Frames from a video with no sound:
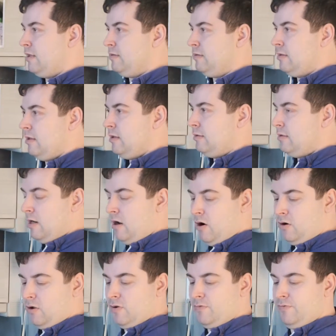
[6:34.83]
the
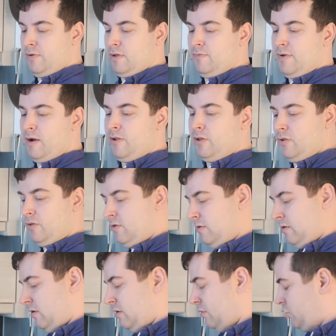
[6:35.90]
luck of very good
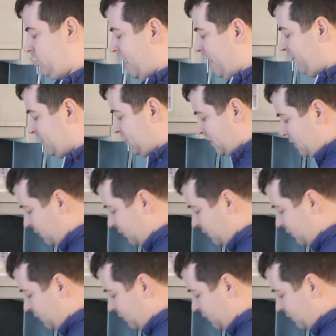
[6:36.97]
chefs and